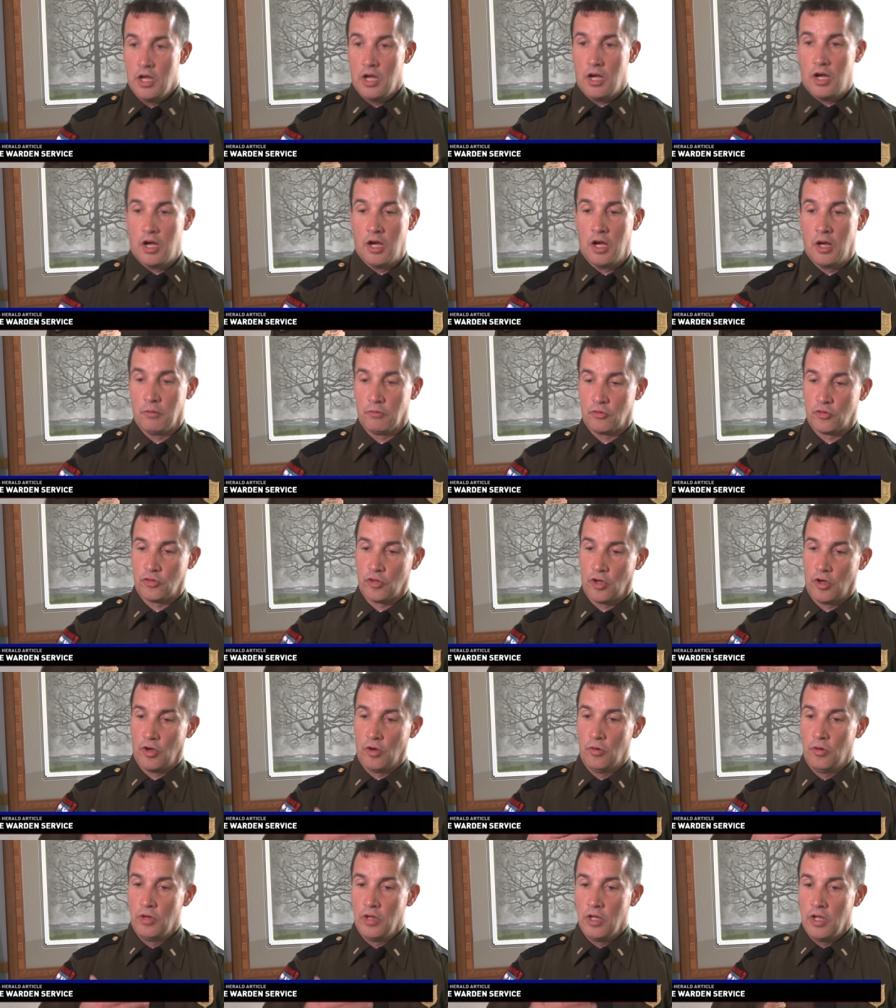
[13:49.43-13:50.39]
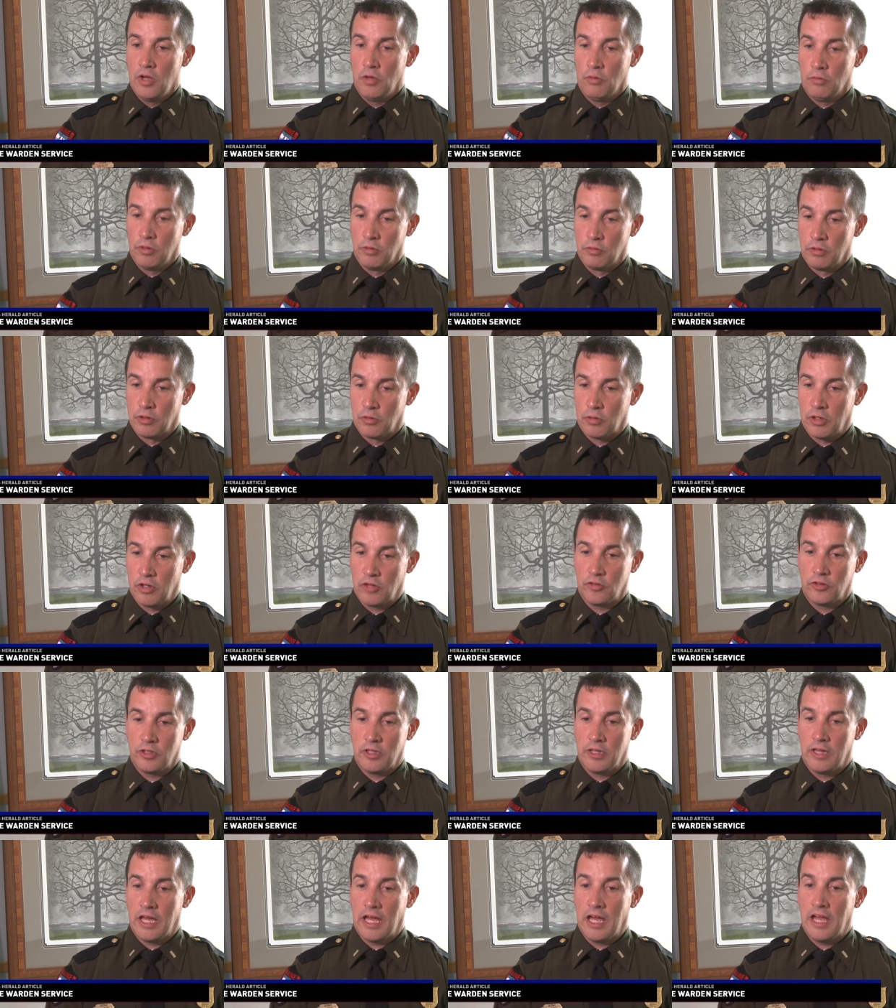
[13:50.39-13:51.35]
Um, so we
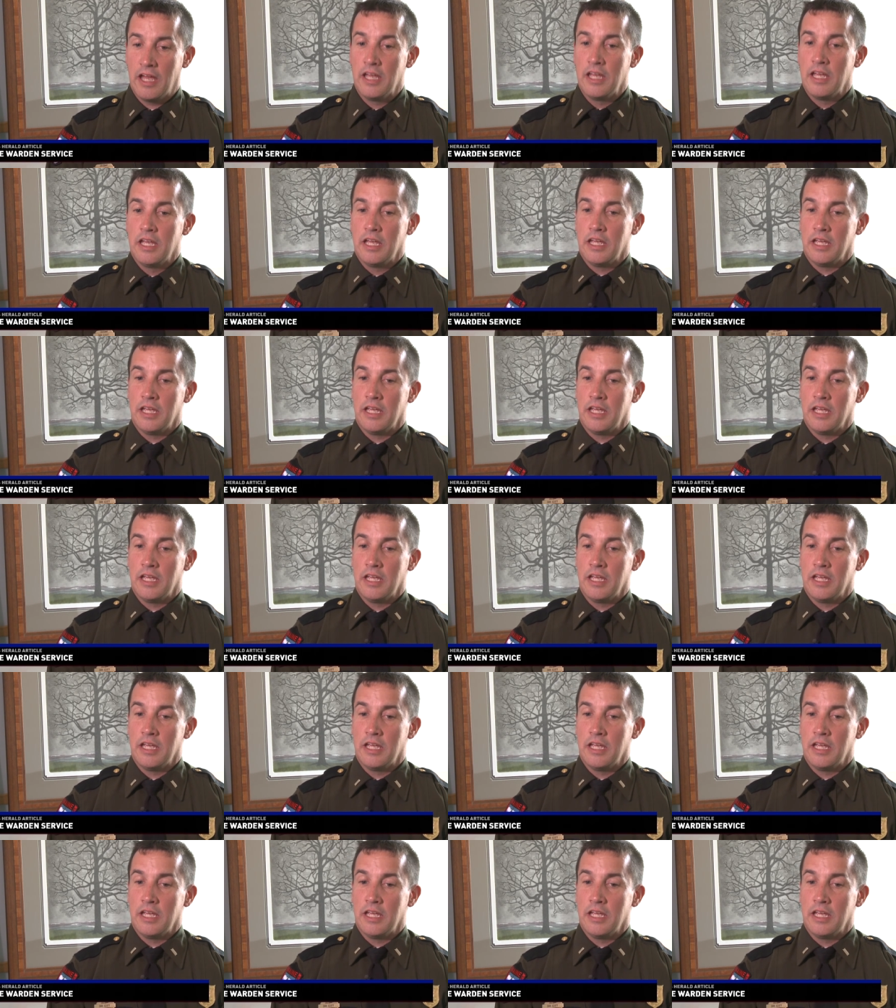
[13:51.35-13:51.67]
requested that.